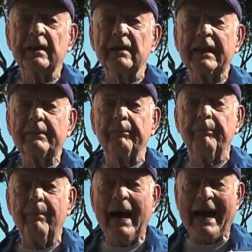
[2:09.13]
the leg
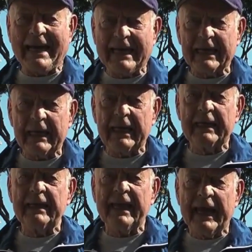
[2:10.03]
back
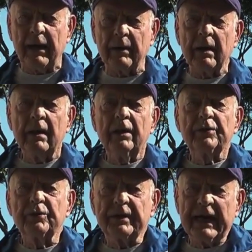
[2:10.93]
and down
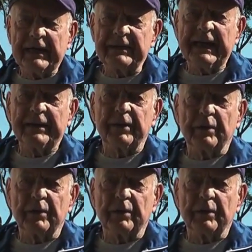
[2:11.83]
to contact the